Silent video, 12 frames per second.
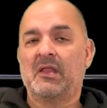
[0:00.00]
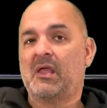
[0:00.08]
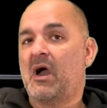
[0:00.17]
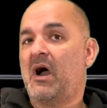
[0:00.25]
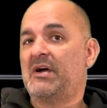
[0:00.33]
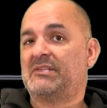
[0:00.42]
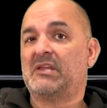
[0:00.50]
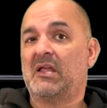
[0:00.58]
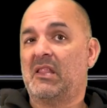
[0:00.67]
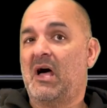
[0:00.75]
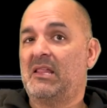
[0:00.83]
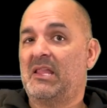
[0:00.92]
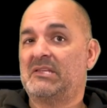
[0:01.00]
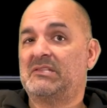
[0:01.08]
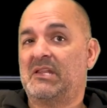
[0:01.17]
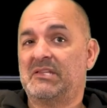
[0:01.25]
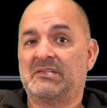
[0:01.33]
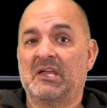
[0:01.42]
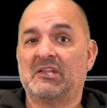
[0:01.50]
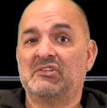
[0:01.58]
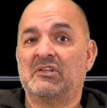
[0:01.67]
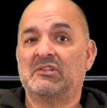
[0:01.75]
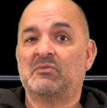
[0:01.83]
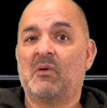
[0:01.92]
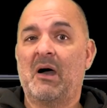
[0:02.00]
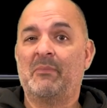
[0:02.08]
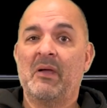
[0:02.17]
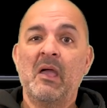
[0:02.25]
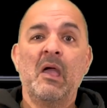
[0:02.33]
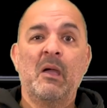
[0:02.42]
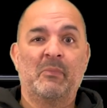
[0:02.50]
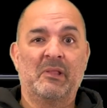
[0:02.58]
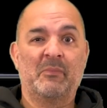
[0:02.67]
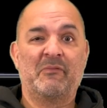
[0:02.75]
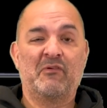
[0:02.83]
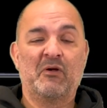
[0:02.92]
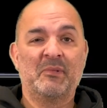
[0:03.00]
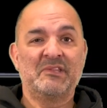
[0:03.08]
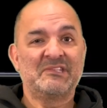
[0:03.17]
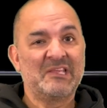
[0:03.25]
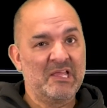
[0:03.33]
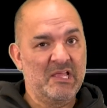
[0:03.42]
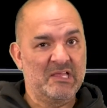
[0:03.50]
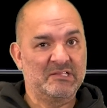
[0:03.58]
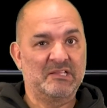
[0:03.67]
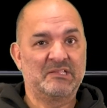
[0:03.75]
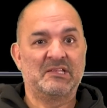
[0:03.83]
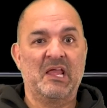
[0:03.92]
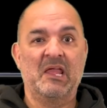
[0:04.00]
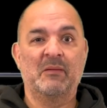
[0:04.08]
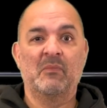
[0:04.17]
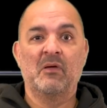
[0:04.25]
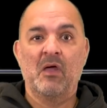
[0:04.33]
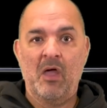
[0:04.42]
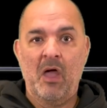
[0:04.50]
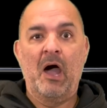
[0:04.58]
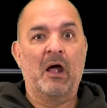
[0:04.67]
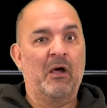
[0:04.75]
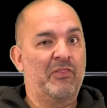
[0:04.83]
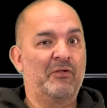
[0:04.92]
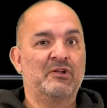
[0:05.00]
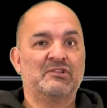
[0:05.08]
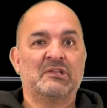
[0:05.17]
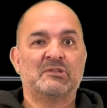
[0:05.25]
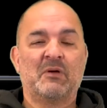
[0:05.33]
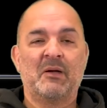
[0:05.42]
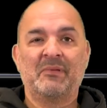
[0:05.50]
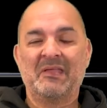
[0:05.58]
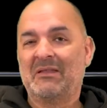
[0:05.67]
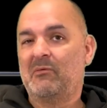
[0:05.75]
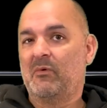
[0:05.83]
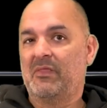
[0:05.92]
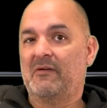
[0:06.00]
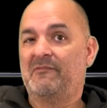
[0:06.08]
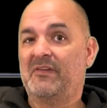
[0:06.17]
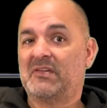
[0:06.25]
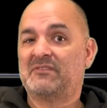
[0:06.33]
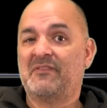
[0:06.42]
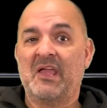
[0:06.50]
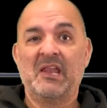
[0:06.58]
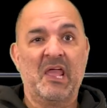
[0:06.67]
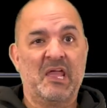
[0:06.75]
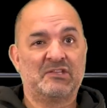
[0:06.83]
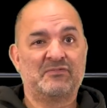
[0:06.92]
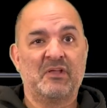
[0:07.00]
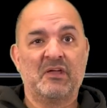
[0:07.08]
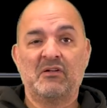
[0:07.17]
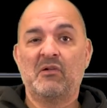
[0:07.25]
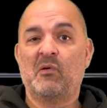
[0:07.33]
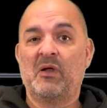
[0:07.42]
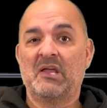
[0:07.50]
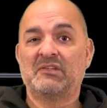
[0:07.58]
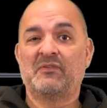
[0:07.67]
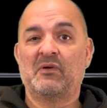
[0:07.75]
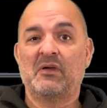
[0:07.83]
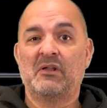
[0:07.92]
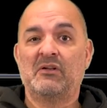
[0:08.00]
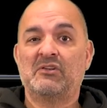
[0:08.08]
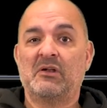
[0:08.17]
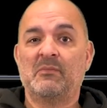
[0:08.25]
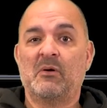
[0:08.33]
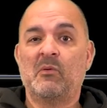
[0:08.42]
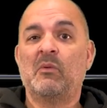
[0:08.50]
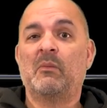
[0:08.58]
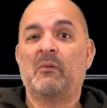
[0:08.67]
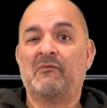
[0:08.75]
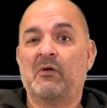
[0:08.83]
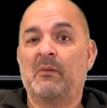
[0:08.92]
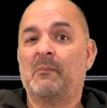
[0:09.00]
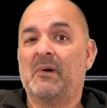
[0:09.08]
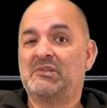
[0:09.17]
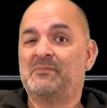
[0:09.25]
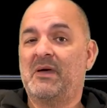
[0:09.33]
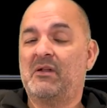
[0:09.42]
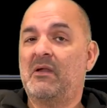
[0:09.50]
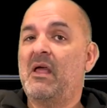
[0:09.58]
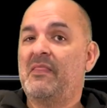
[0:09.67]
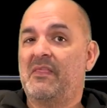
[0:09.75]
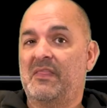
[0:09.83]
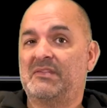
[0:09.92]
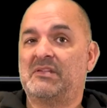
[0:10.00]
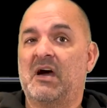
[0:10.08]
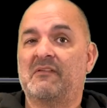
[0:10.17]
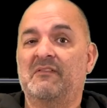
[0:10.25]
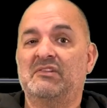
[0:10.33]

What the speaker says: and costs a lot less than a second gen swap, but the performance is the same. Our third gen swap kit with a fixed vane S300 or S400 turbo will perform much better than the stock